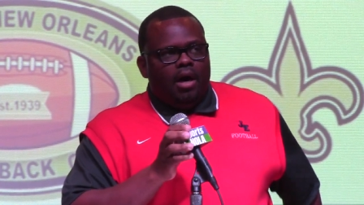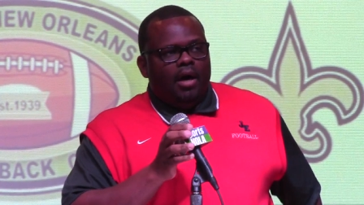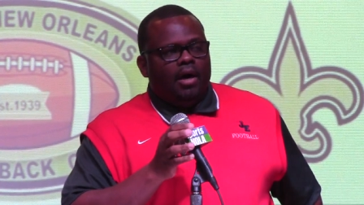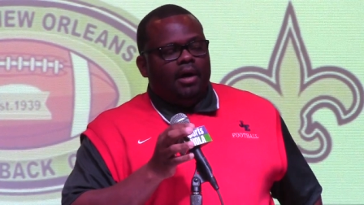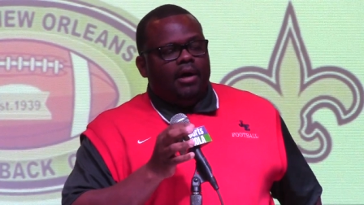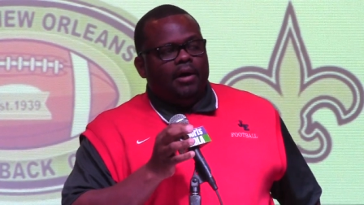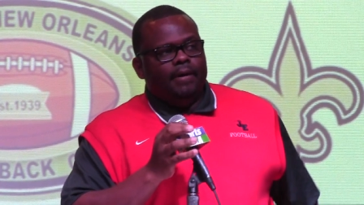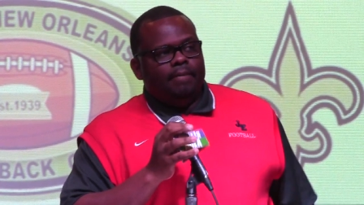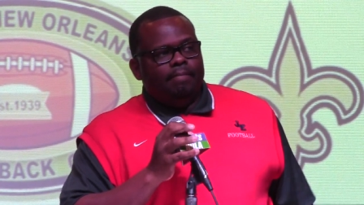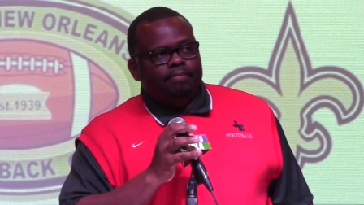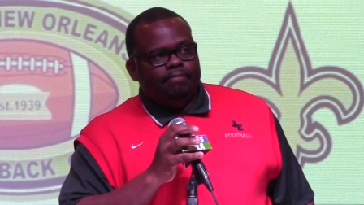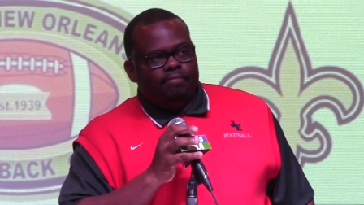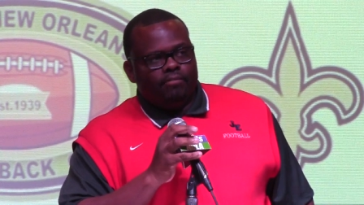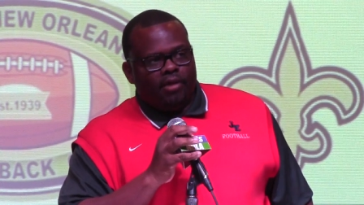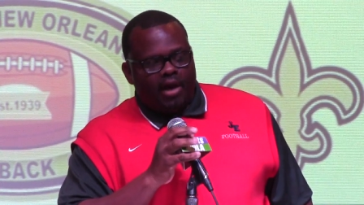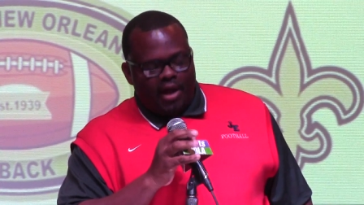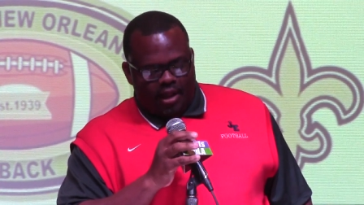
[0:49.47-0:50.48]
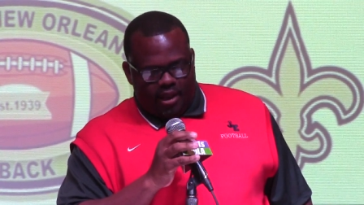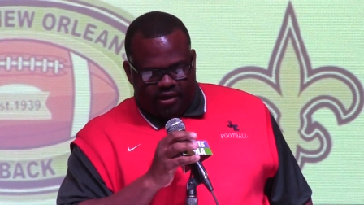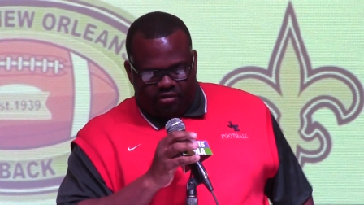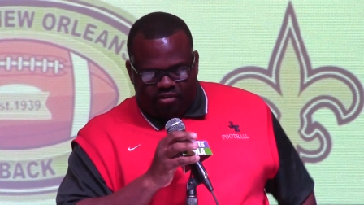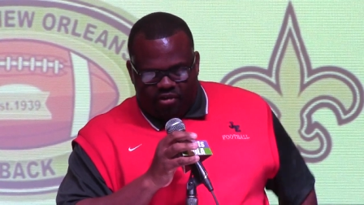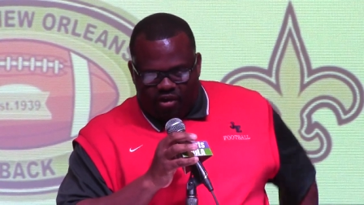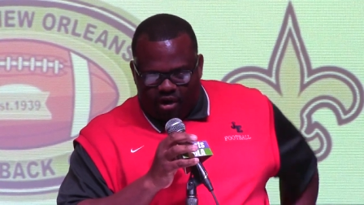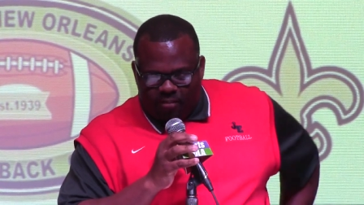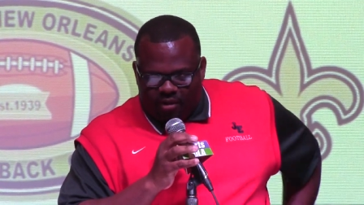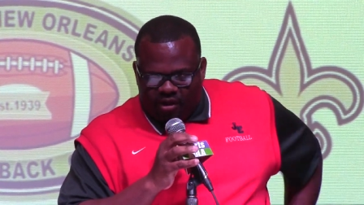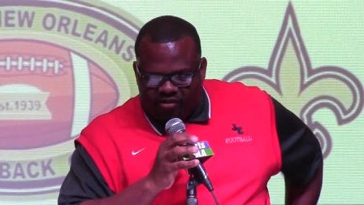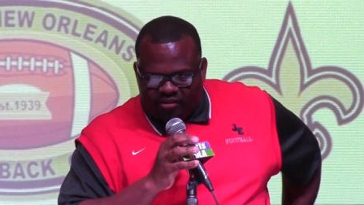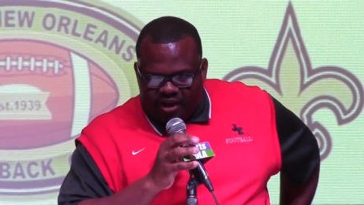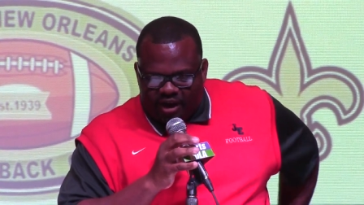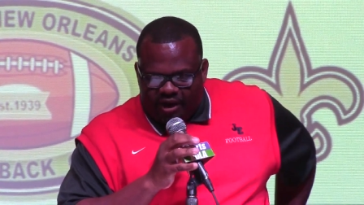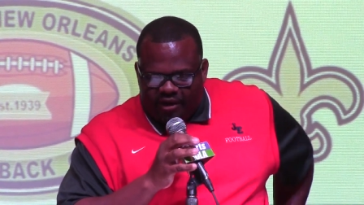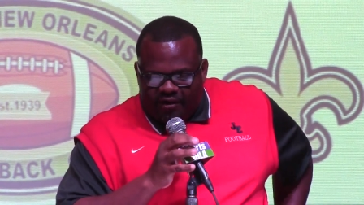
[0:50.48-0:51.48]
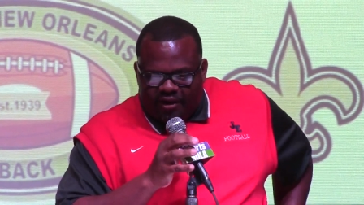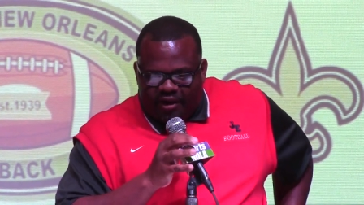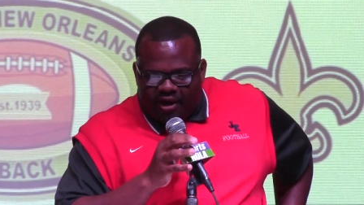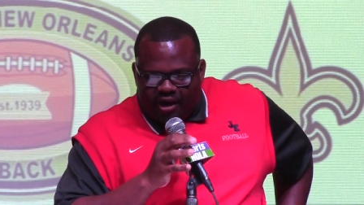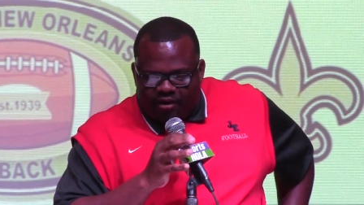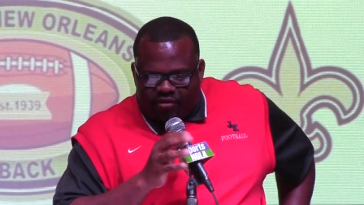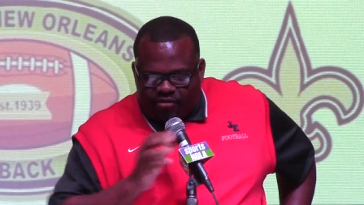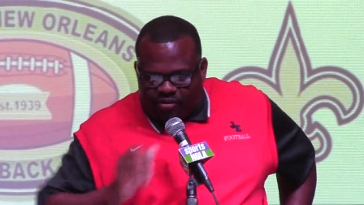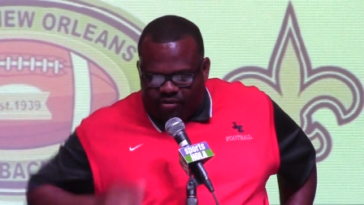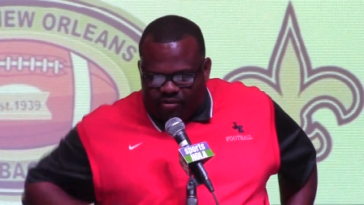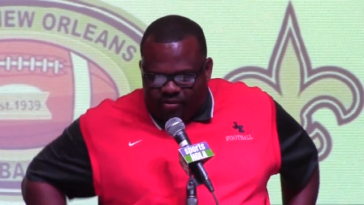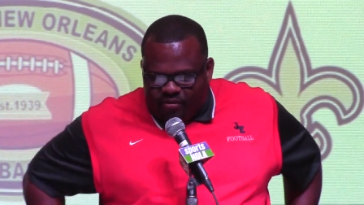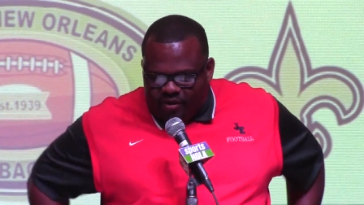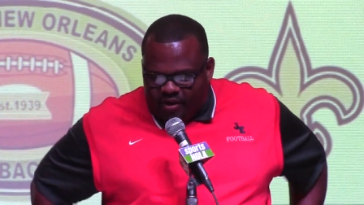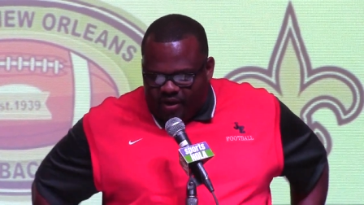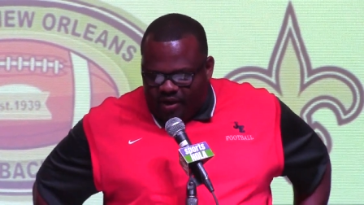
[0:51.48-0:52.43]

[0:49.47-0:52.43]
Um, I'd like to talk about John Ehret High School.